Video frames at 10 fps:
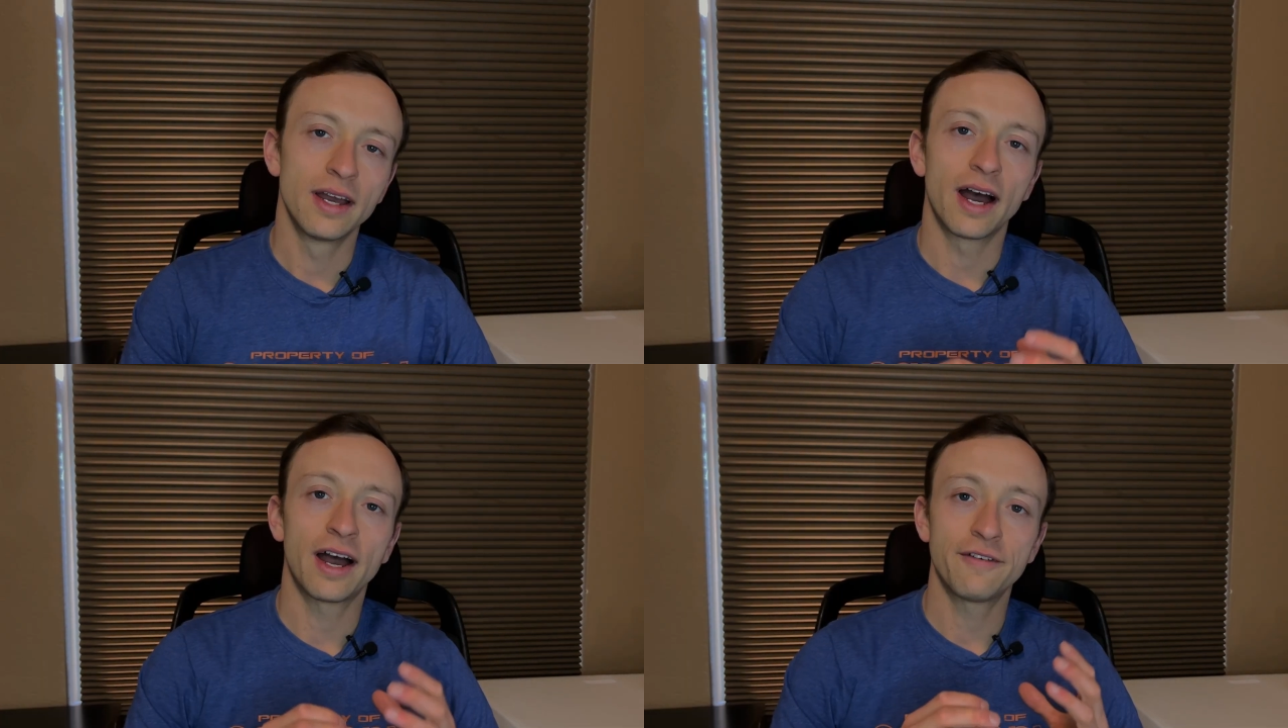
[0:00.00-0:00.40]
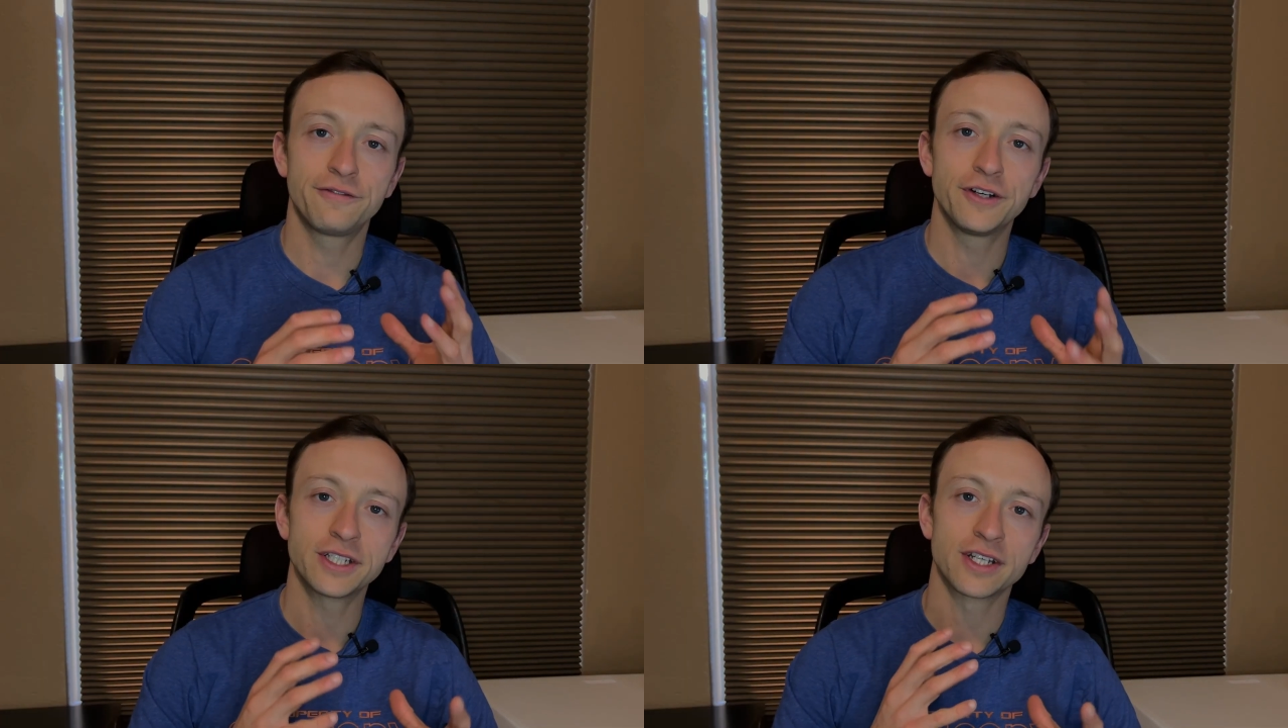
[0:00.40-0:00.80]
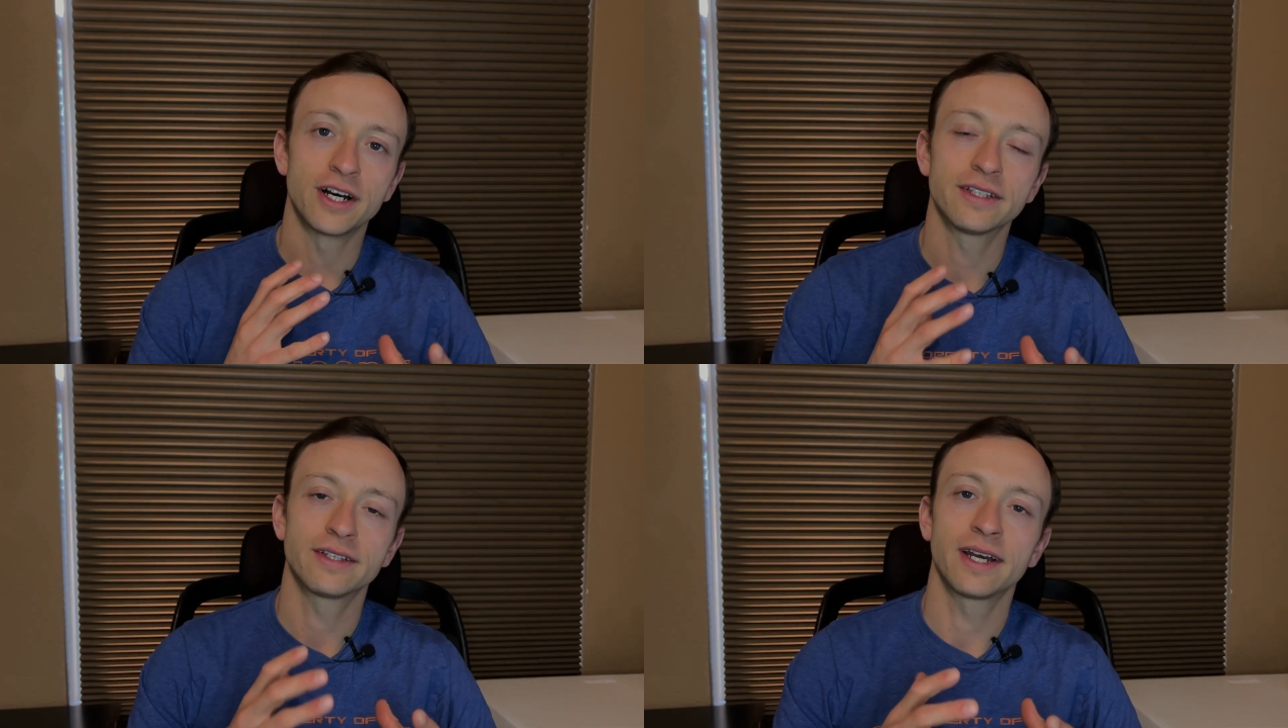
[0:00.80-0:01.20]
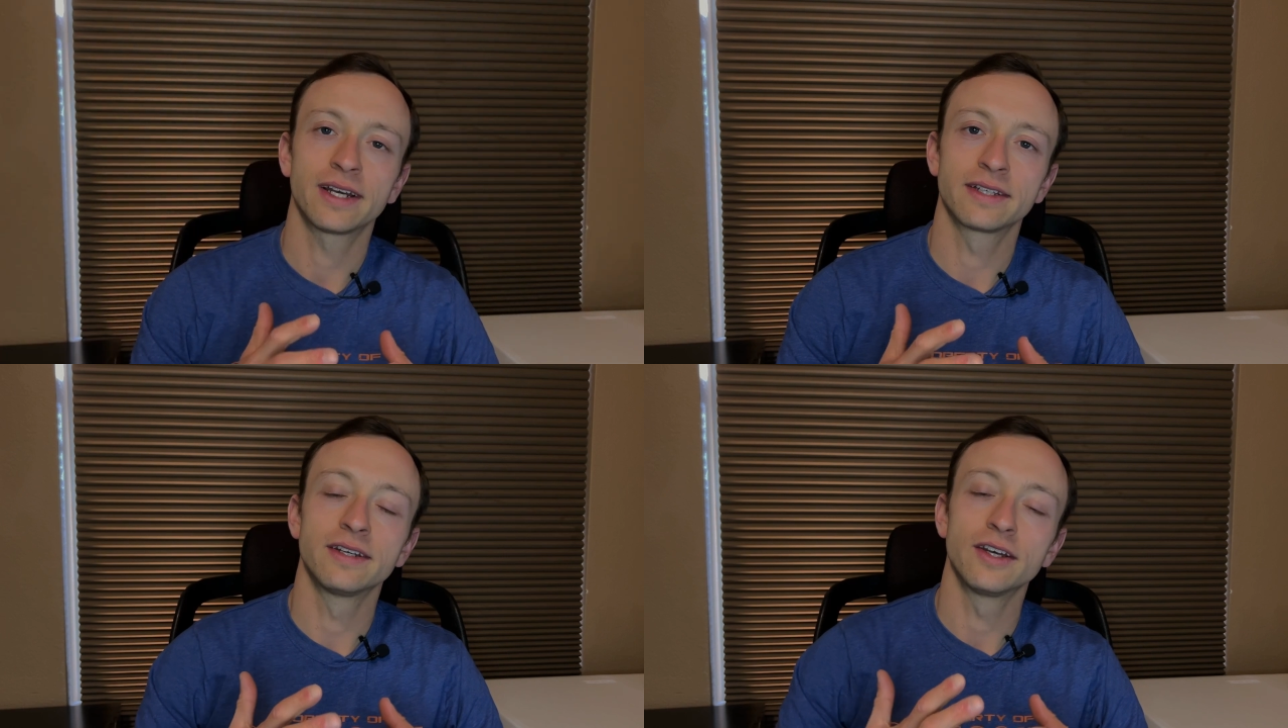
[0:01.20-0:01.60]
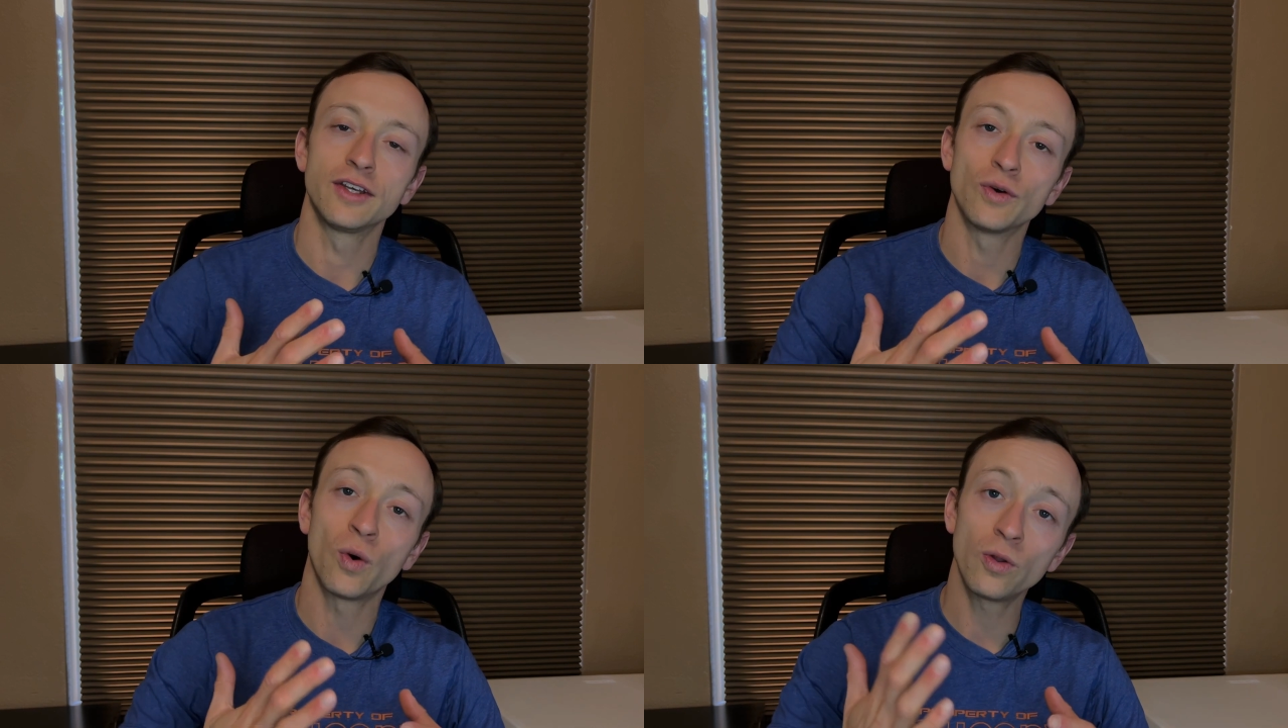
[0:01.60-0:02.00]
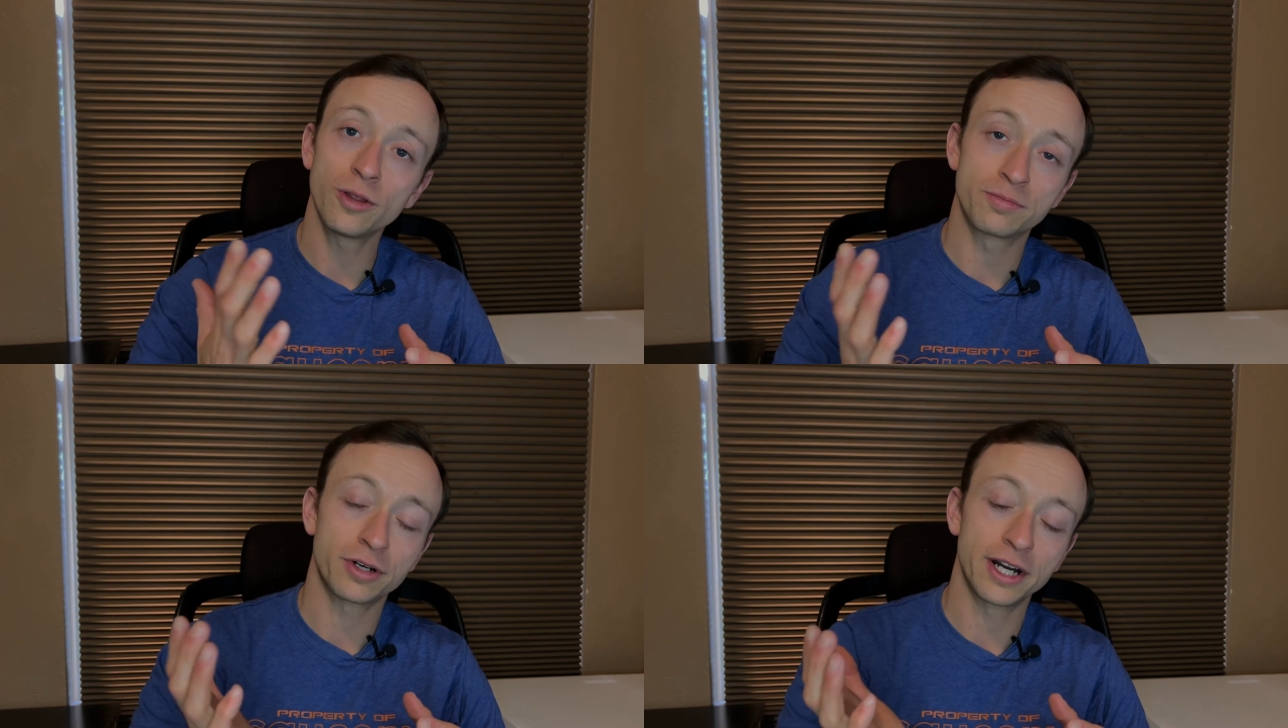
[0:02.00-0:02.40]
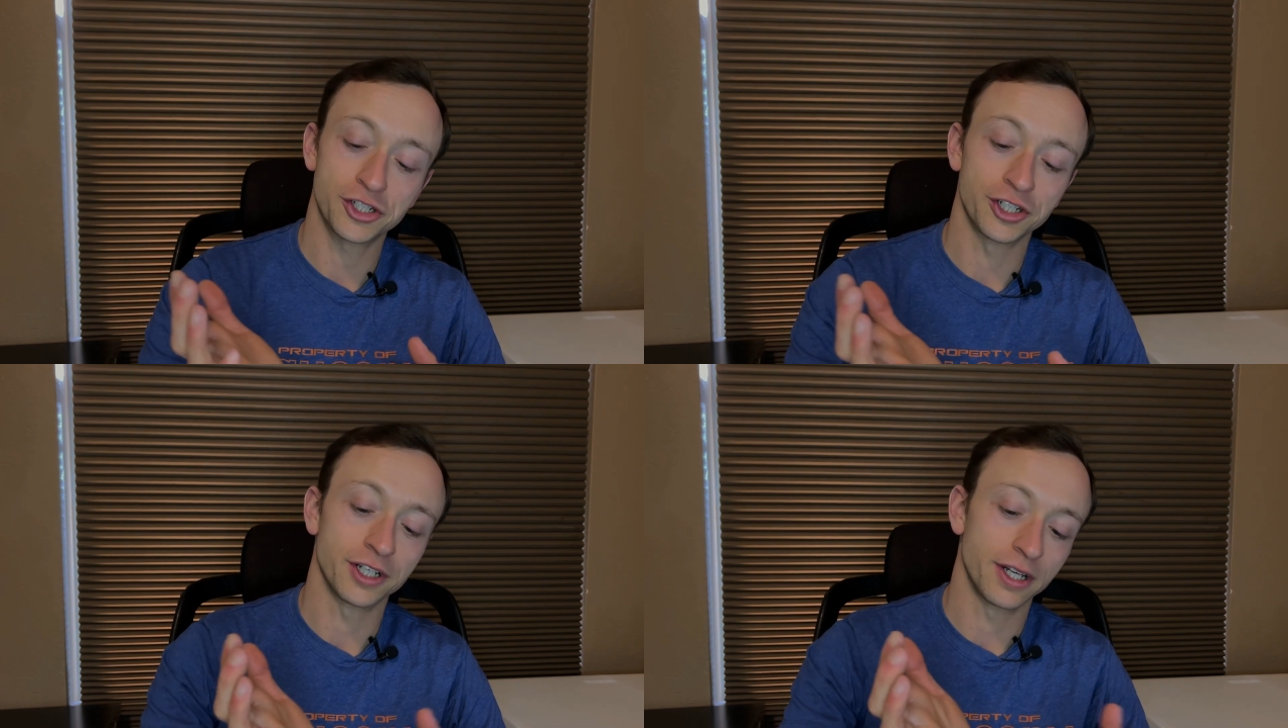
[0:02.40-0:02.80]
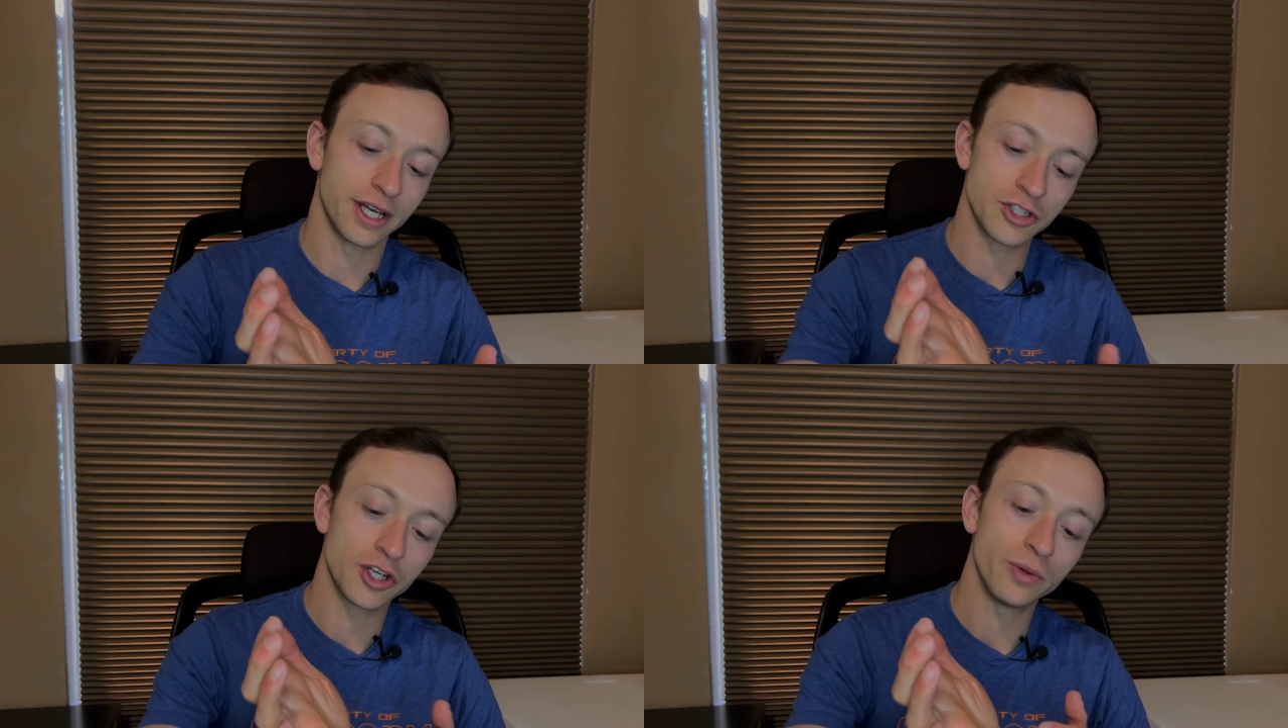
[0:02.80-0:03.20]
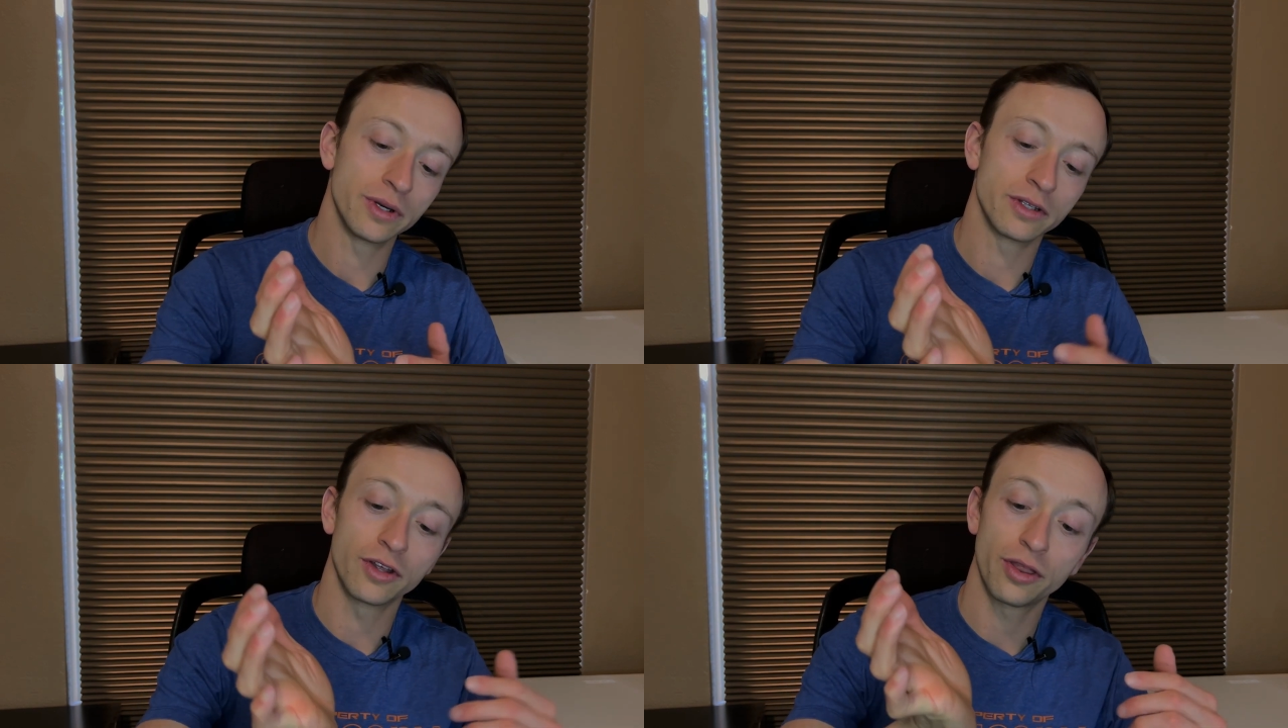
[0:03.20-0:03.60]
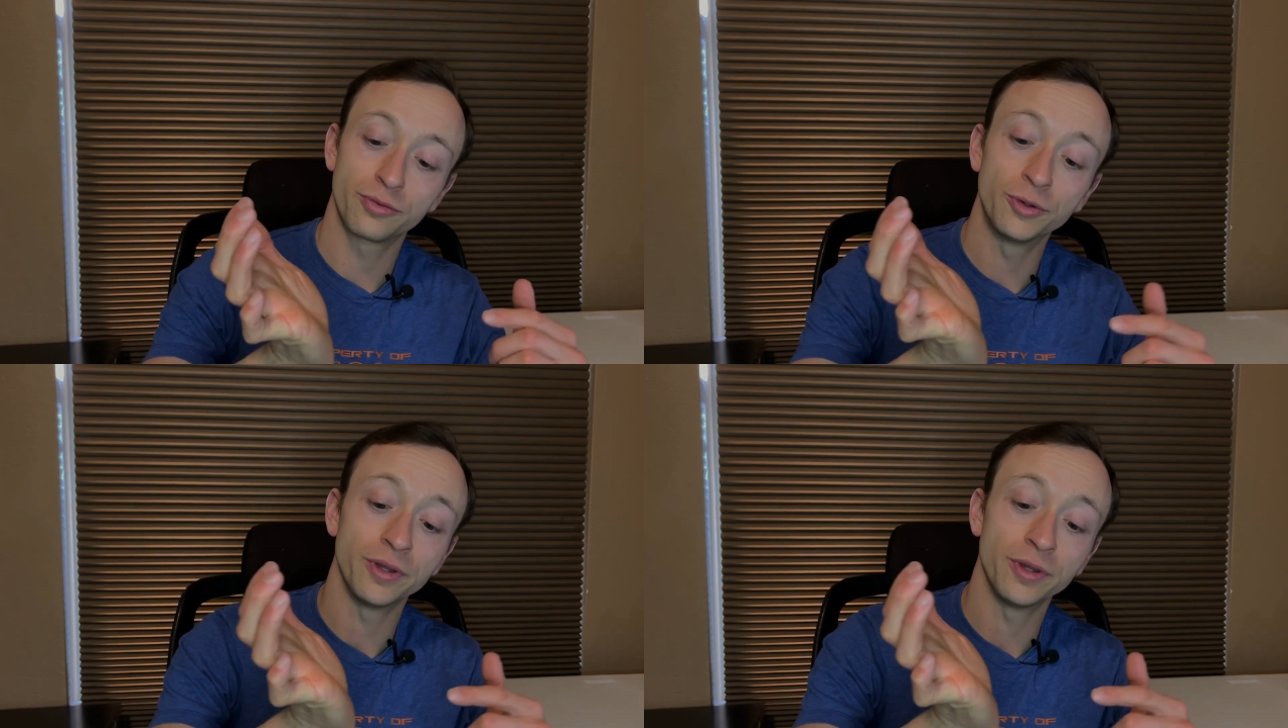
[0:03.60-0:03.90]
At first contact, all the pressure is going through